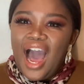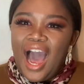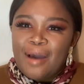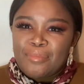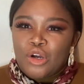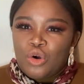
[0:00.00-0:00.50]

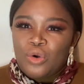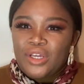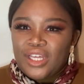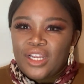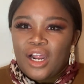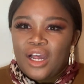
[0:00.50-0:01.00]
I'm a
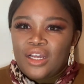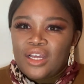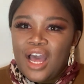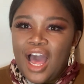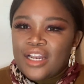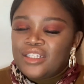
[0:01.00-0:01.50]
go-getter.
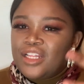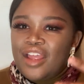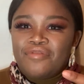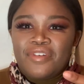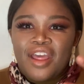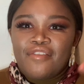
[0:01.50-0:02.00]

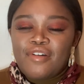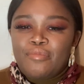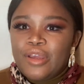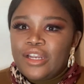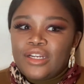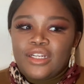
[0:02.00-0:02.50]
They've never
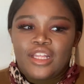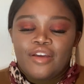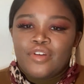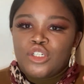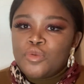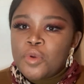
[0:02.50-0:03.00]
been
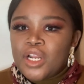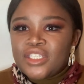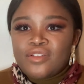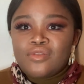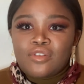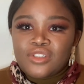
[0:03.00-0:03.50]
given to me on a
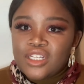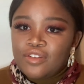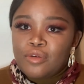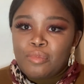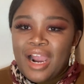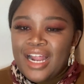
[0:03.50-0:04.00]

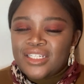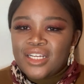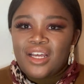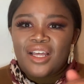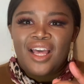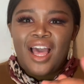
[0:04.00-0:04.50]
silver
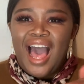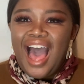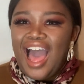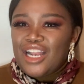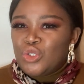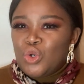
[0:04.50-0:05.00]
platter.
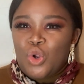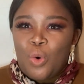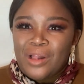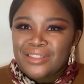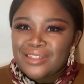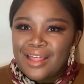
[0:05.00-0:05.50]
I don't know
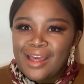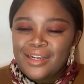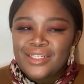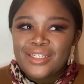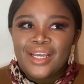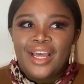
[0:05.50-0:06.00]
what's
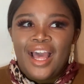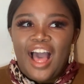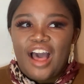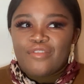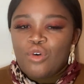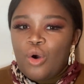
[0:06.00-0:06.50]
that.
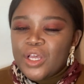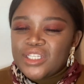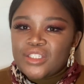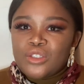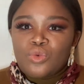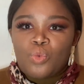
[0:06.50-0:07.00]
I've
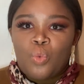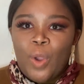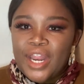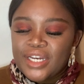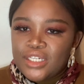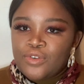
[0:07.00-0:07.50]
always
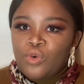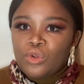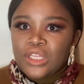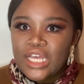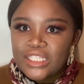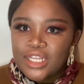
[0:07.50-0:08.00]
went for
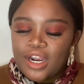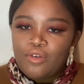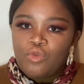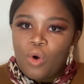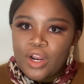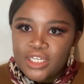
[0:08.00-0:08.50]
things that
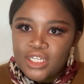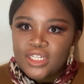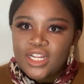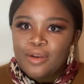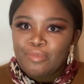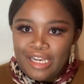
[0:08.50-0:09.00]
I've wanted
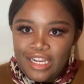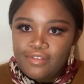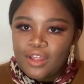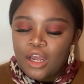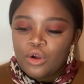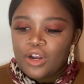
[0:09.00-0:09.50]
and believed
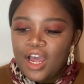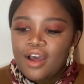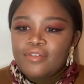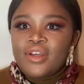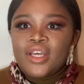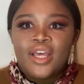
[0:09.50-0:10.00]
that I could
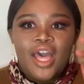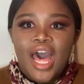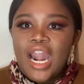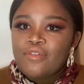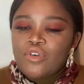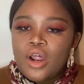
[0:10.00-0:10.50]
have,
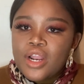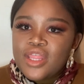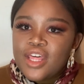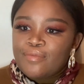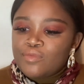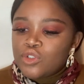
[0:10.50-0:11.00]
and I've gotten
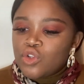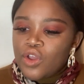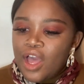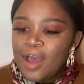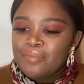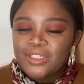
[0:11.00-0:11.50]
them. So
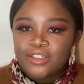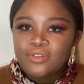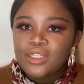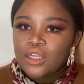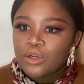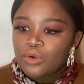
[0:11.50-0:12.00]
yeah, I'm
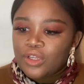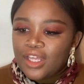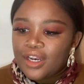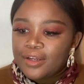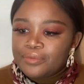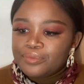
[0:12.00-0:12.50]
definitely a
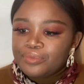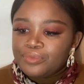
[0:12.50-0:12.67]
go-getter.